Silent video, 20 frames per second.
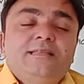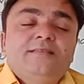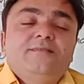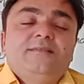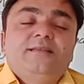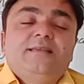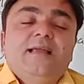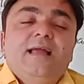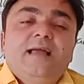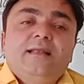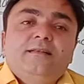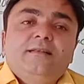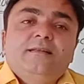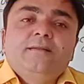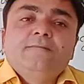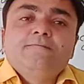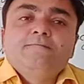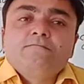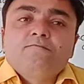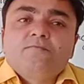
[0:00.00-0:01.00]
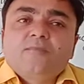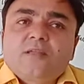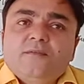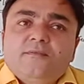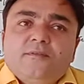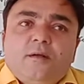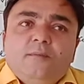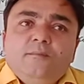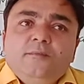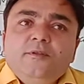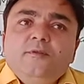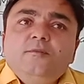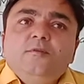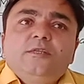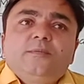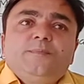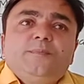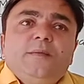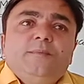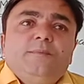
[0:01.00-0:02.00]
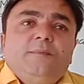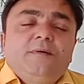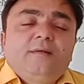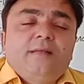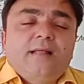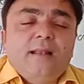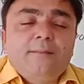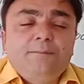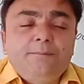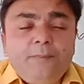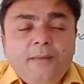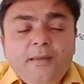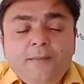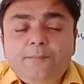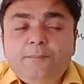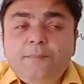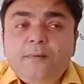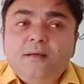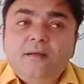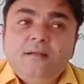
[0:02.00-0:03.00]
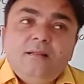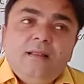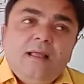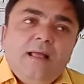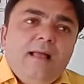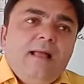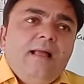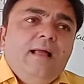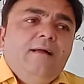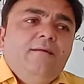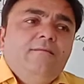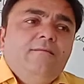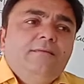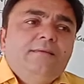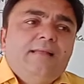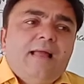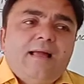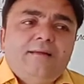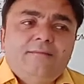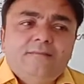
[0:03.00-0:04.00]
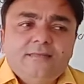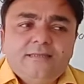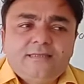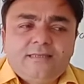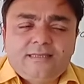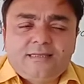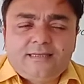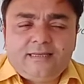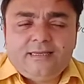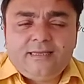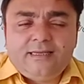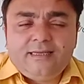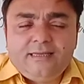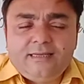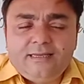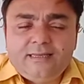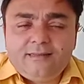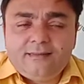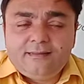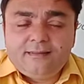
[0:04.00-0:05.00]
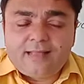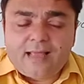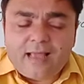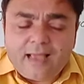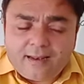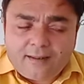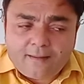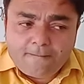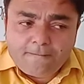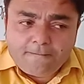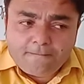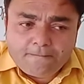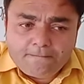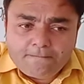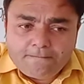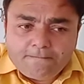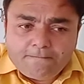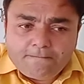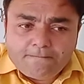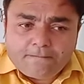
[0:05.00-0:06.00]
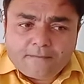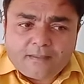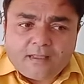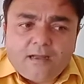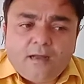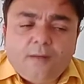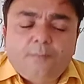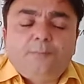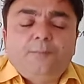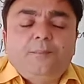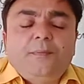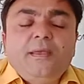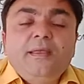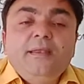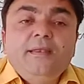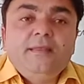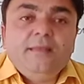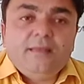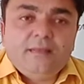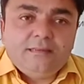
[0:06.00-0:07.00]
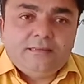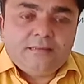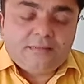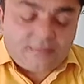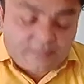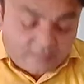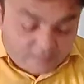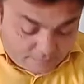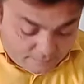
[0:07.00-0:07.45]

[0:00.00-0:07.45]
we get from newspaper, and people have diversity in their opinions.